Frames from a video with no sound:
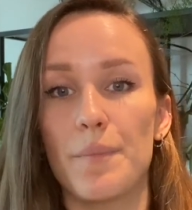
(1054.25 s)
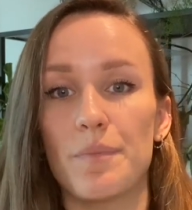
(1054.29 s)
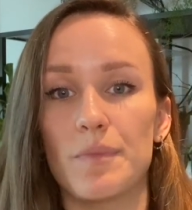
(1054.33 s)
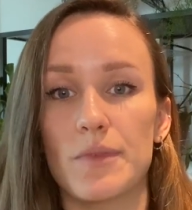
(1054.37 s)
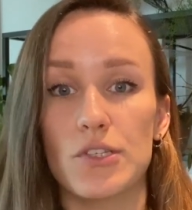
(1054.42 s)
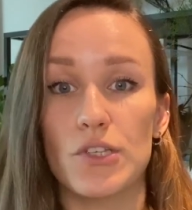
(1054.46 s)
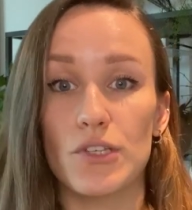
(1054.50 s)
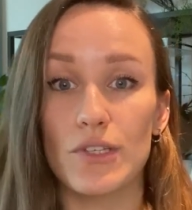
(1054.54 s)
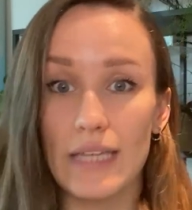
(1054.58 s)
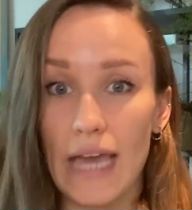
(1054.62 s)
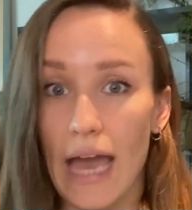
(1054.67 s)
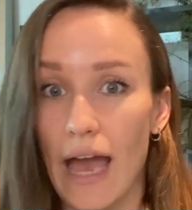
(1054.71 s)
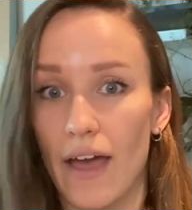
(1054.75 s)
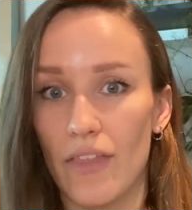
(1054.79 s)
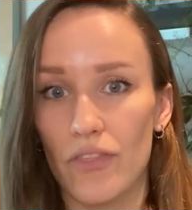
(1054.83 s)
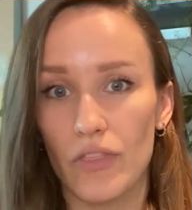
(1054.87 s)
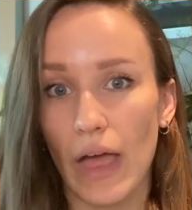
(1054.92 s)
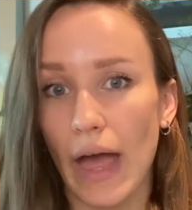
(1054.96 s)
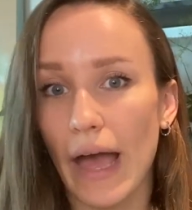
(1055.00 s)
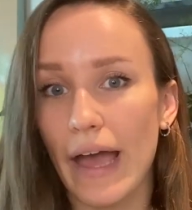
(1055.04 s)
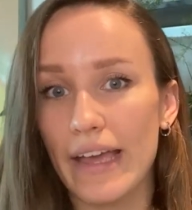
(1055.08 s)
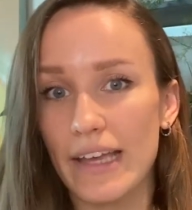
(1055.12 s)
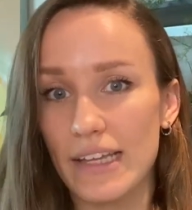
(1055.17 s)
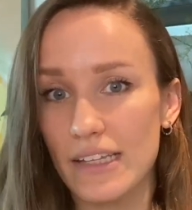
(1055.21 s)
So yeah,
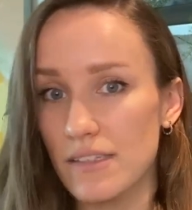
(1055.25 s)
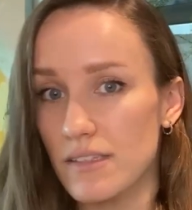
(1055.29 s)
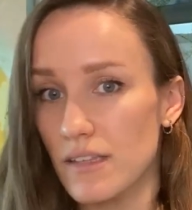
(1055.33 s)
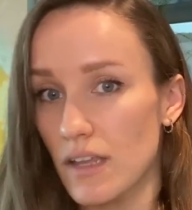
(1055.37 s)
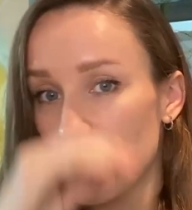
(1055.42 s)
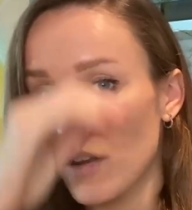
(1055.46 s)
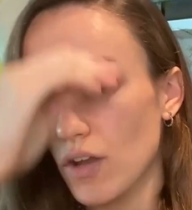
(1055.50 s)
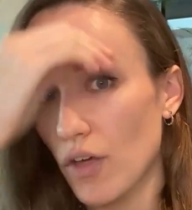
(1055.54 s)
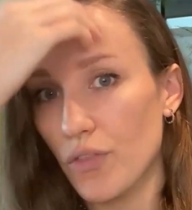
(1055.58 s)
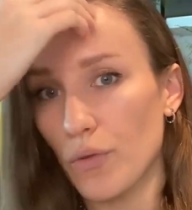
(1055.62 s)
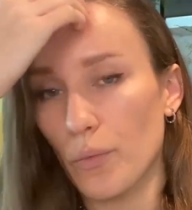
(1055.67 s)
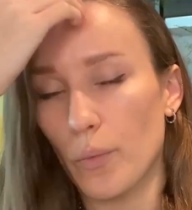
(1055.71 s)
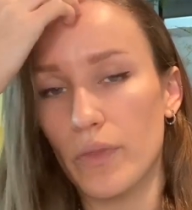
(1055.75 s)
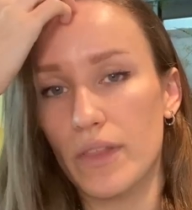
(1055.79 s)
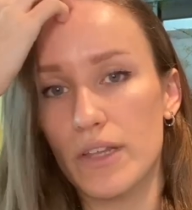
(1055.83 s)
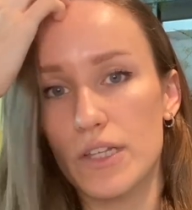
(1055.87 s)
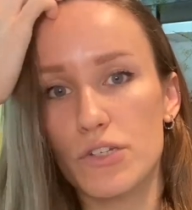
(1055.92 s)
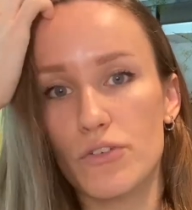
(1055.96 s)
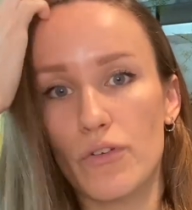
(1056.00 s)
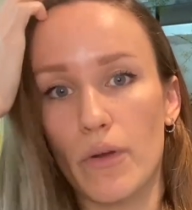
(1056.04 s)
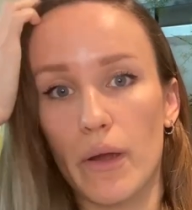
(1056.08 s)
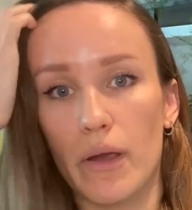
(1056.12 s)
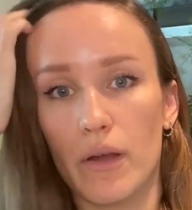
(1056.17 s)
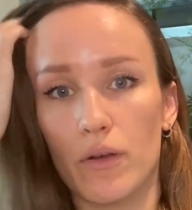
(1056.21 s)
that is another one that's
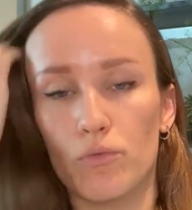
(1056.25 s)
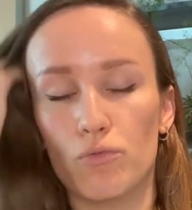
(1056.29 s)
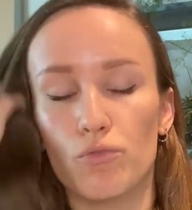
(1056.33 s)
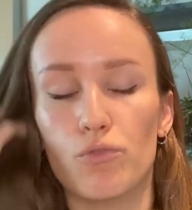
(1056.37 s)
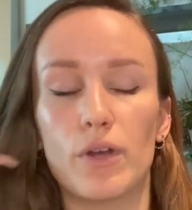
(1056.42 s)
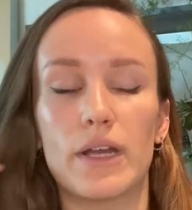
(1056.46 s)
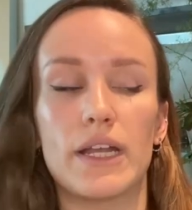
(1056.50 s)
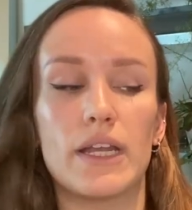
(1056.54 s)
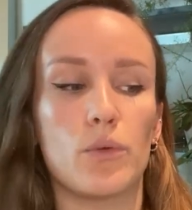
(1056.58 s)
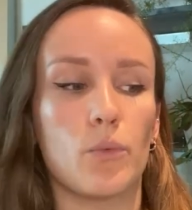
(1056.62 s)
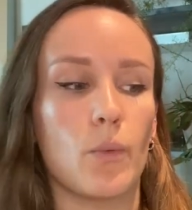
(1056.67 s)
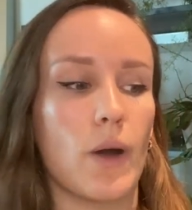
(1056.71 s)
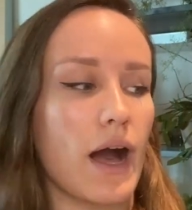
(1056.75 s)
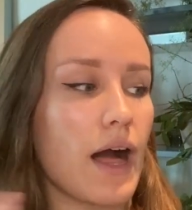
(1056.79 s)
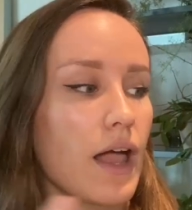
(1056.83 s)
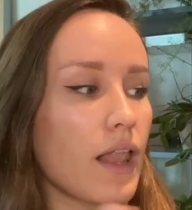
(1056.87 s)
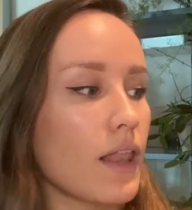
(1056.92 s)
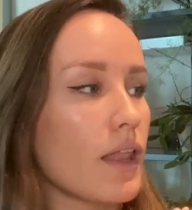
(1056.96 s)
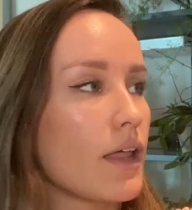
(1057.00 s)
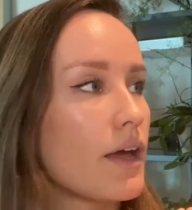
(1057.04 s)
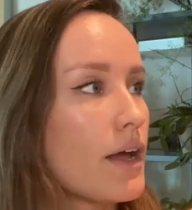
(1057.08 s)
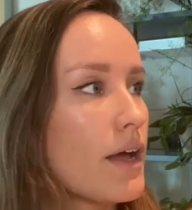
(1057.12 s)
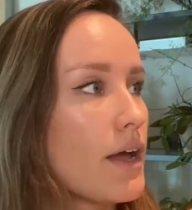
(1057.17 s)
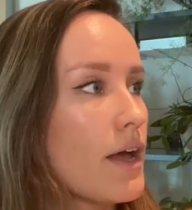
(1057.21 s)
growing really
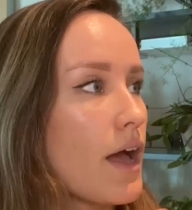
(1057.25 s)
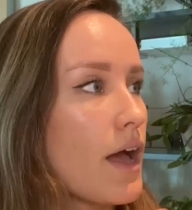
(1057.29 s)
well.